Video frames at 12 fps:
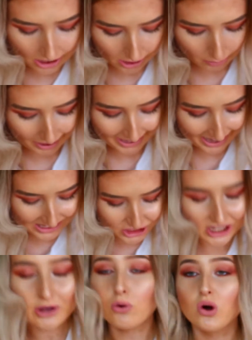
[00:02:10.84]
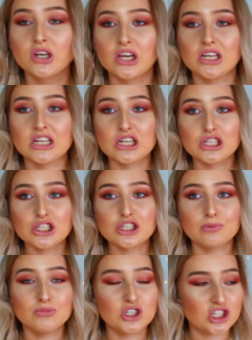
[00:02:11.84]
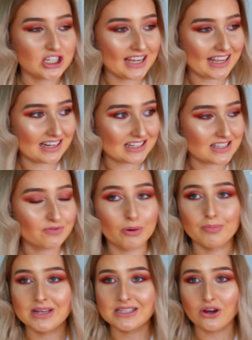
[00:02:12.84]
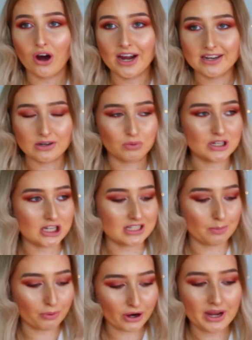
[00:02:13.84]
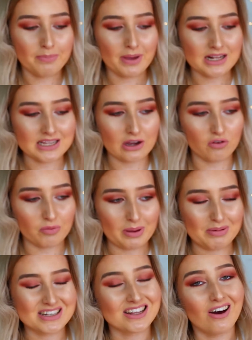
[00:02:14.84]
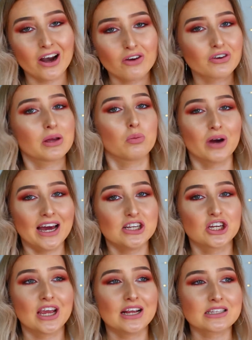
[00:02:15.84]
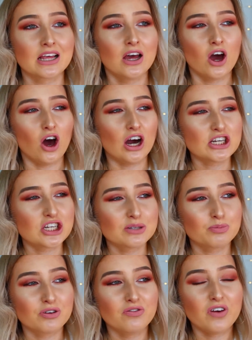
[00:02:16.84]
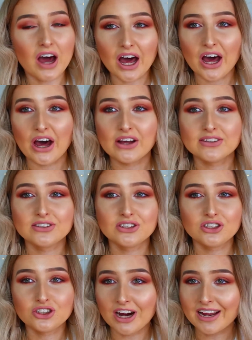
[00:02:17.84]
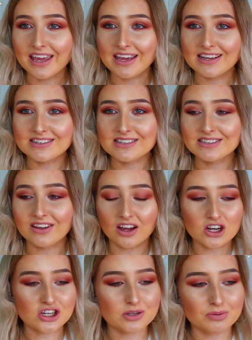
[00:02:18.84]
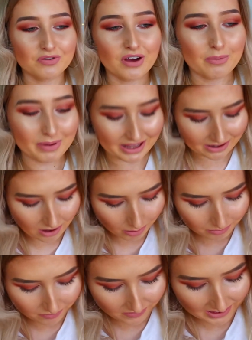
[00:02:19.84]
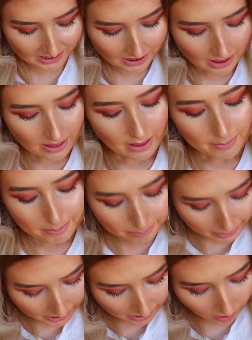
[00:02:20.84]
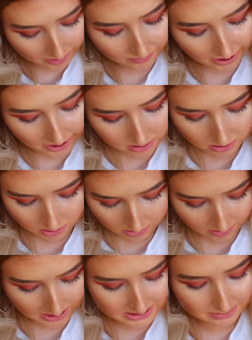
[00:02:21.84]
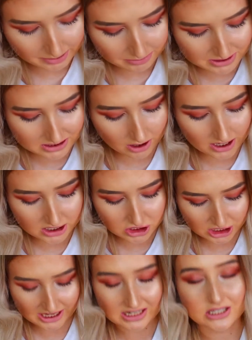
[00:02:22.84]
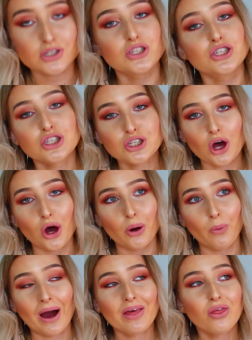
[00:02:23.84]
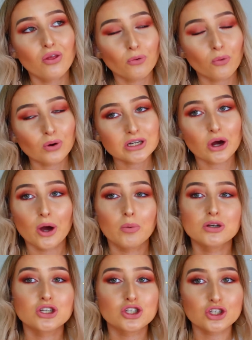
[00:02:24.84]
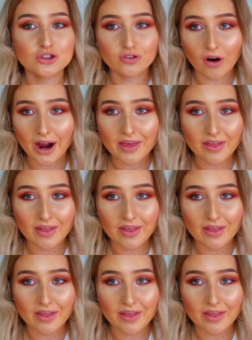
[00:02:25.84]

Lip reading: I actually ordered some jeans from Missguided, which is a pretty big deal for me because I don't really wear jeans. I just prefer trackies. Like I just prefer being comfy. But I've heard good things about Missguided jeans, so I thought I would try